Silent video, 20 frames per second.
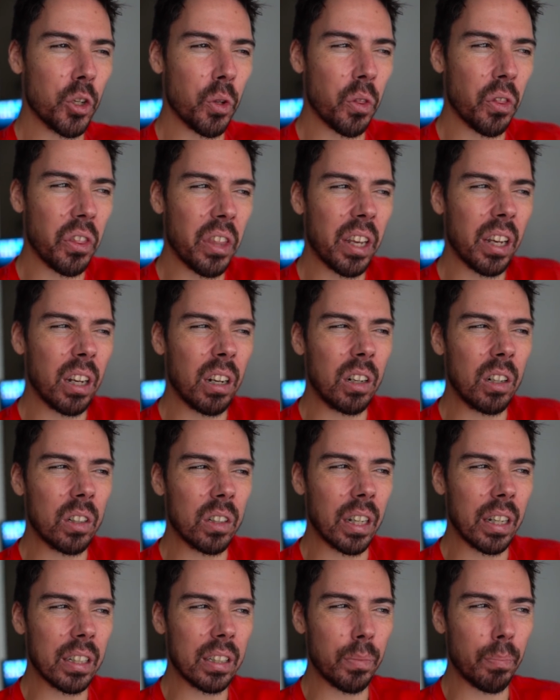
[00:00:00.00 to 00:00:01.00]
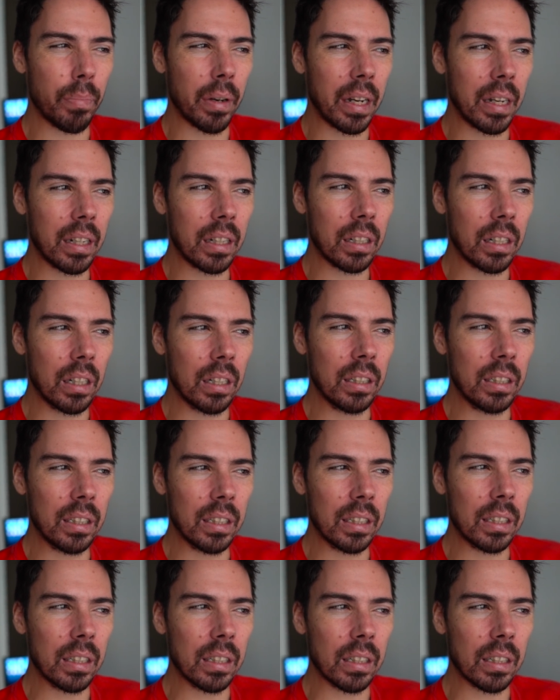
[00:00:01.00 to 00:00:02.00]
you think, oh, that's bad.
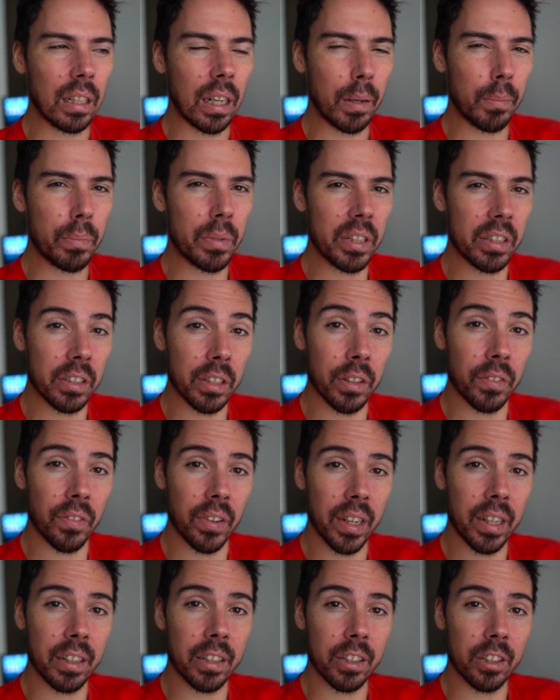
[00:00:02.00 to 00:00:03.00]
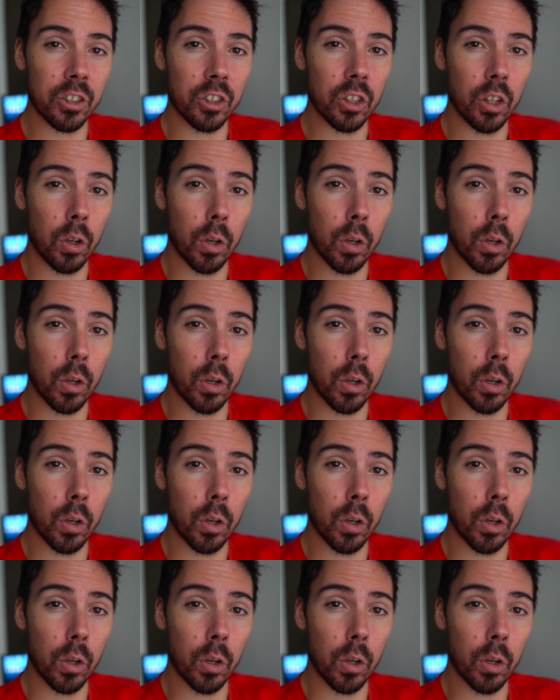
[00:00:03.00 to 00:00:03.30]
I'm disadvantaged.